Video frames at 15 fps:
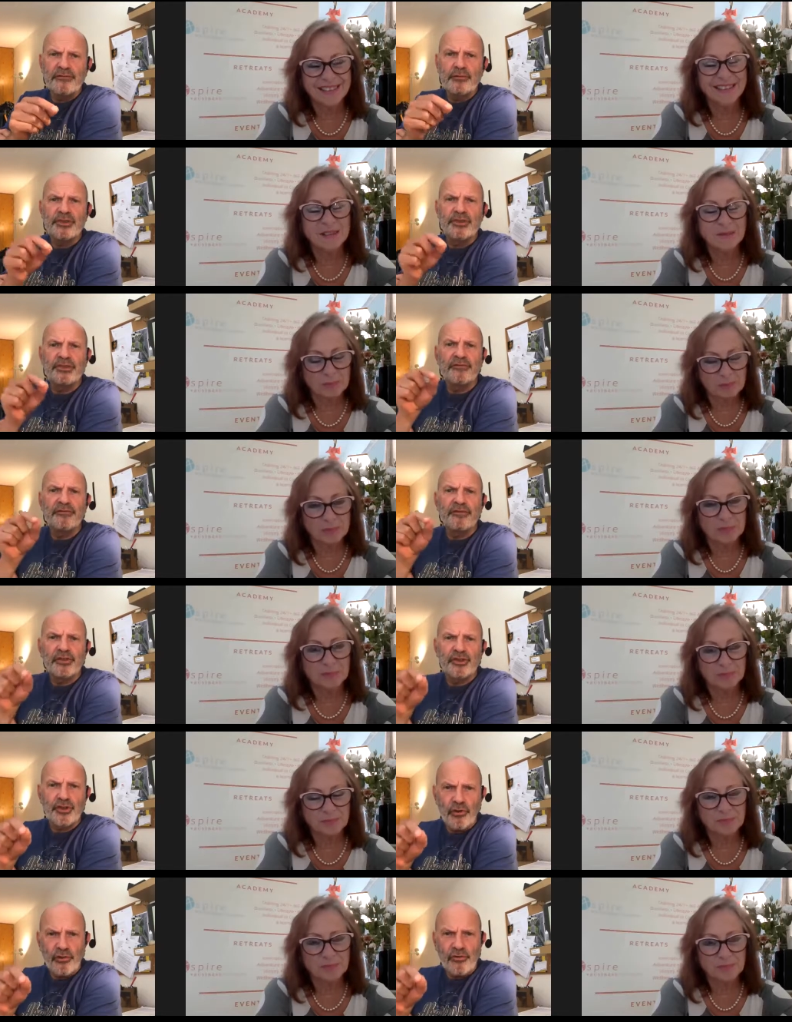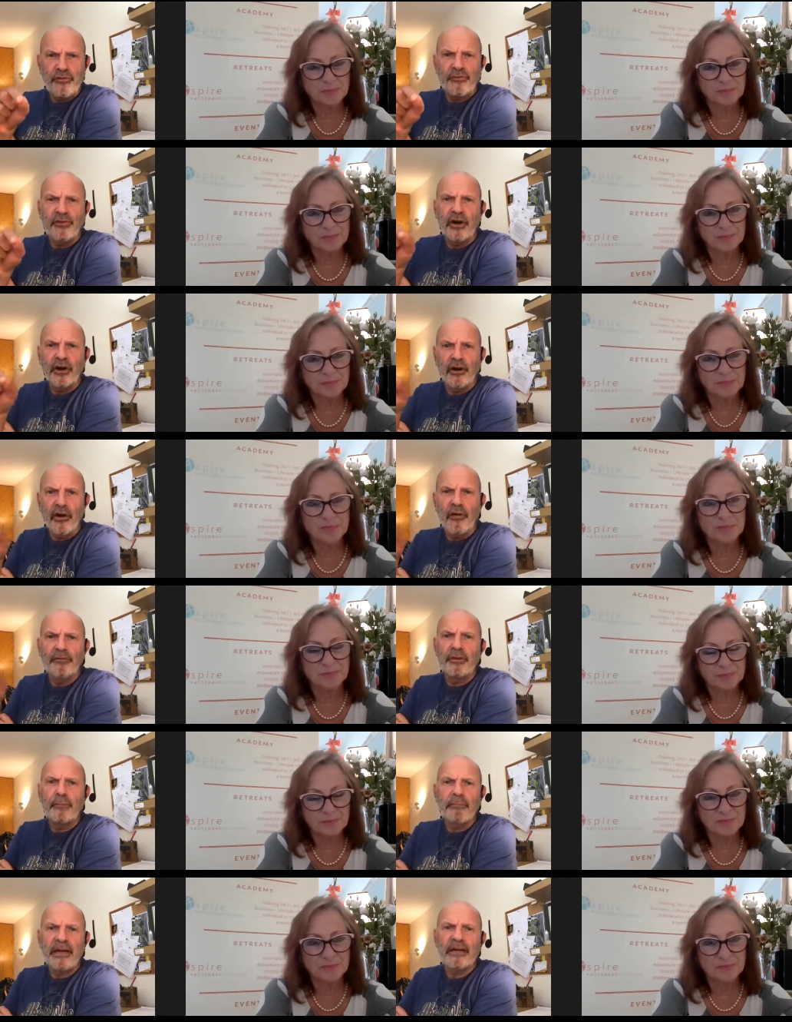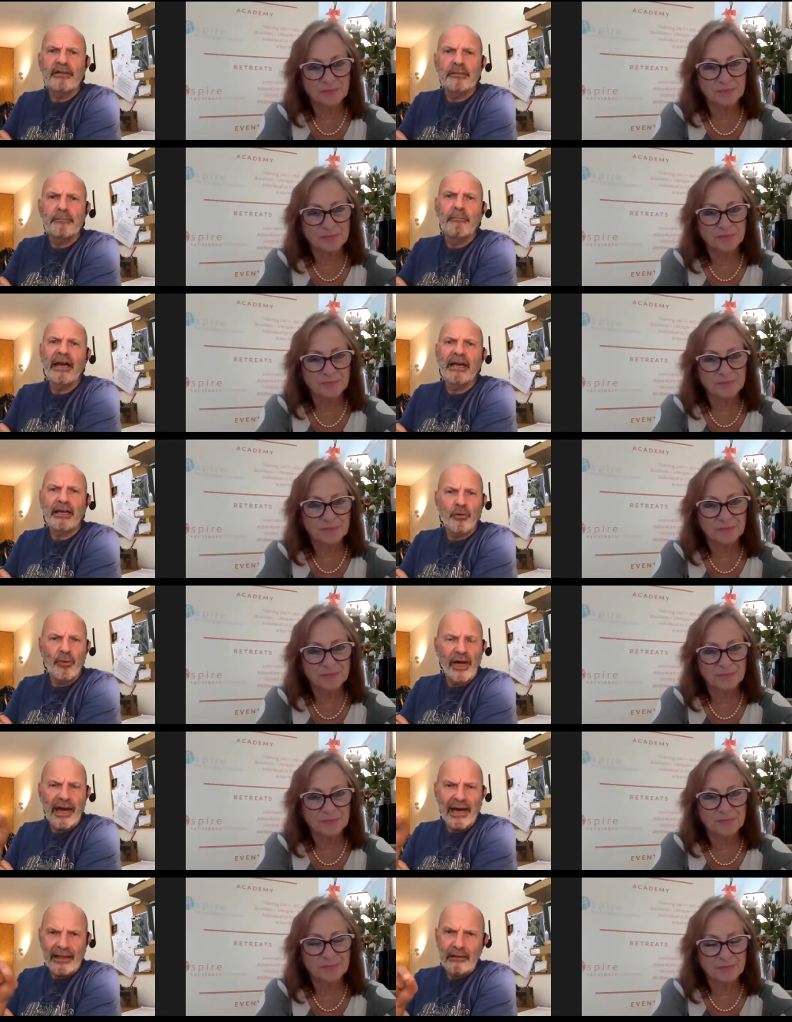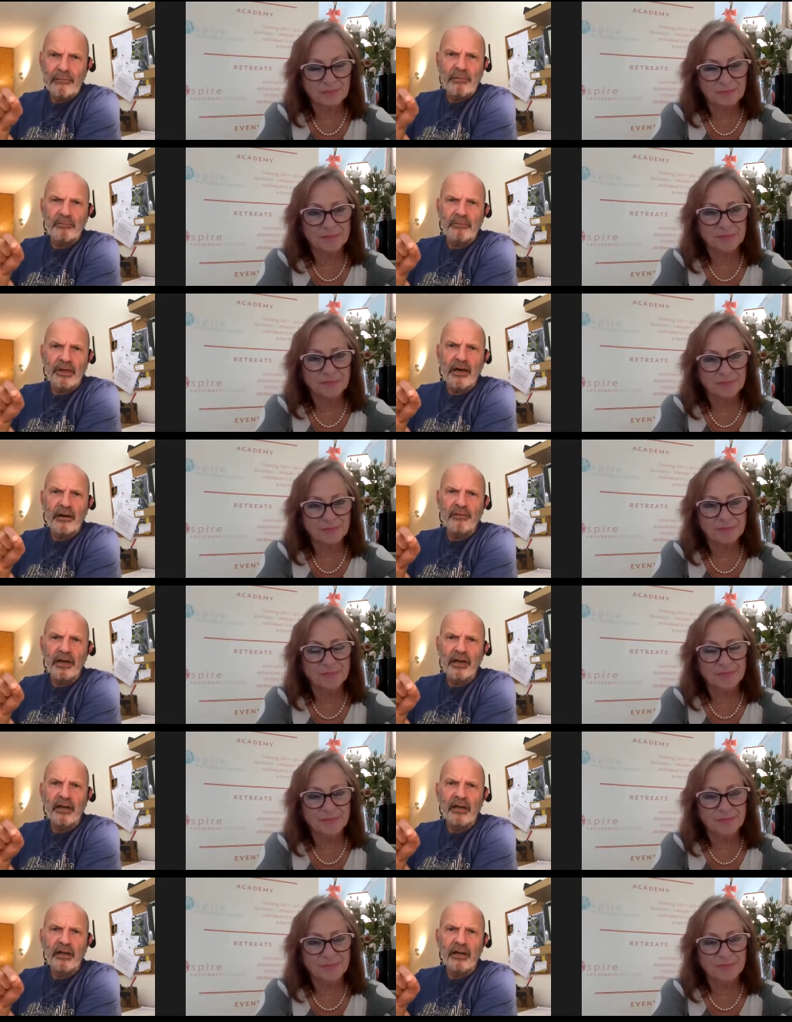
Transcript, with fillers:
Speaker 1: was the photographer of the Beggar's Banquet album cover.